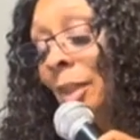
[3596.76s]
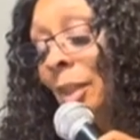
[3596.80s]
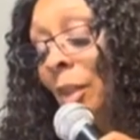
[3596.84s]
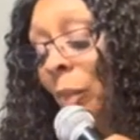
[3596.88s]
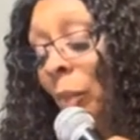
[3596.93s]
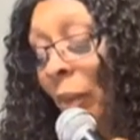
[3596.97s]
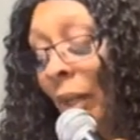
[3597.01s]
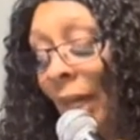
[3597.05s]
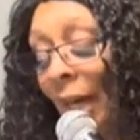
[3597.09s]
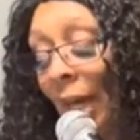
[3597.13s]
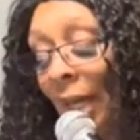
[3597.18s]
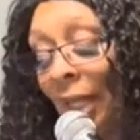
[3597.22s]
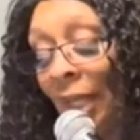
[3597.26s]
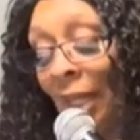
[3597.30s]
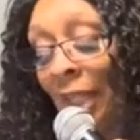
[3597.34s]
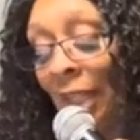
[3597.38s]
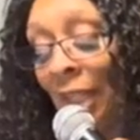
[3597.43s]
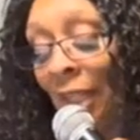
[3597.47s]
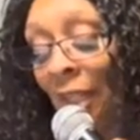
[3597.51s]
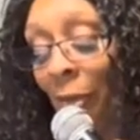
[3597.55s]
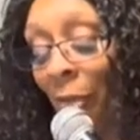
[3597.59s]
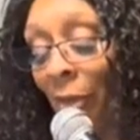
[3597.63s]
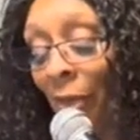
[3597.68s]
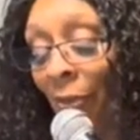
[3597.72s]
We got to
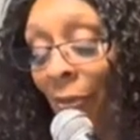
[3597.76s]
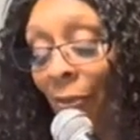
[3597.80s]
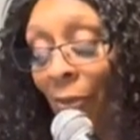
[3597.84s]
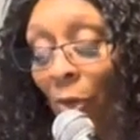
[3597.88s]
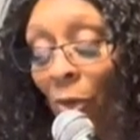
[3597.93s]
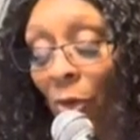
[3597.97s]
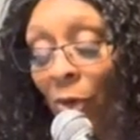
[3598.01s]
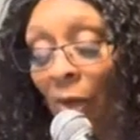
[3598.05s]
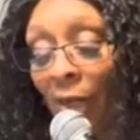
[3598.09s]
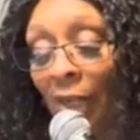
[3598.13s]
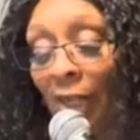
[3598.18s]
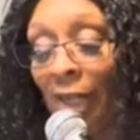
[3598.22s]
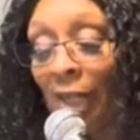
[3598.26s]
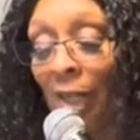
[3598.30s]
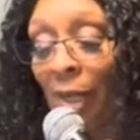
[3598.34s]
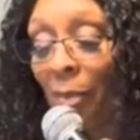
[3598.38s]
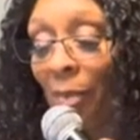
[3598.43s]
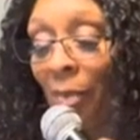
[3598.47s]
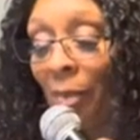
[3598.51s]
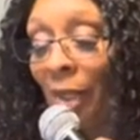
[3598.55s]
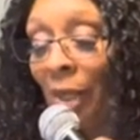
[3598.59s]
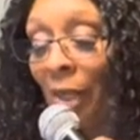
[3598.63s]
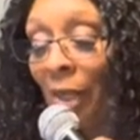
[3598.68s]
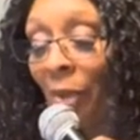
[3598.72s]
either be for
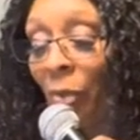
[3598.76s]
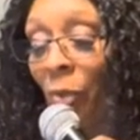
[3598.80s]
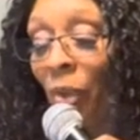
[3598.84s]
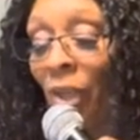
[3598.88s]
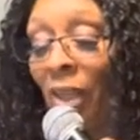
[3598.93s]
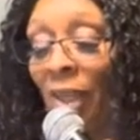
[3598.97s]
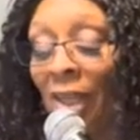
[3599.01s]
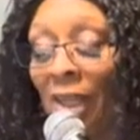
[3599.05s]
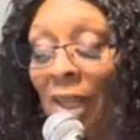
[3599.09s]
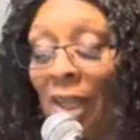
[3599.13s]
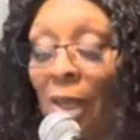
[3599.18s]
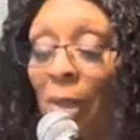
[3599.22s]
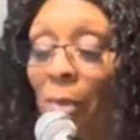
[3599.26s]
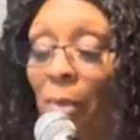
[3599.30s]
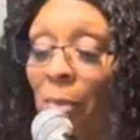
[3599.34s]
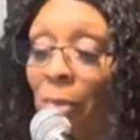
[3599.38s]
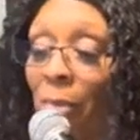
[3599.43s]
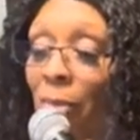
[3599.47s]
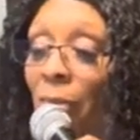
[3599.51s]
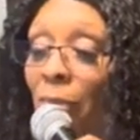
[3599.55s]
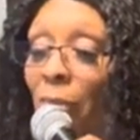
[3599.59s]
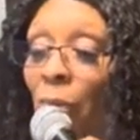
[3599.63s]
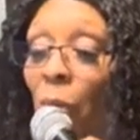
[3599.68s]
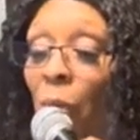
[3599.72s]
him and with
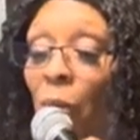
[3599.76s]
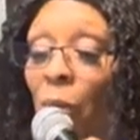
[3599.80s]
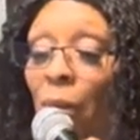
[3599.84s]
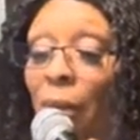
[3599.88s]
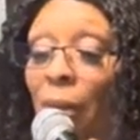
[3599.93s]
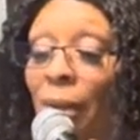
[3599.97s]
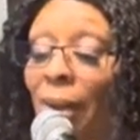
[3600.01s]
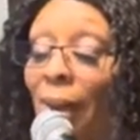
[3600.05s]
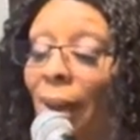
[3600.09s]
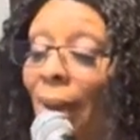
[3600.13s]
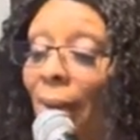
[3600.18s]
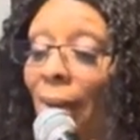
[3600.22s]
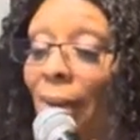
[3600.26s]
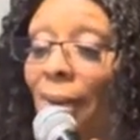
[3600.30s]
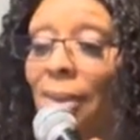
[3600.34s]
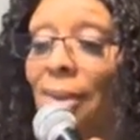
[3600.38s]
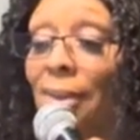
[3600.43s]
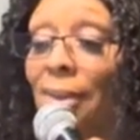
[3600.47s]
him or not.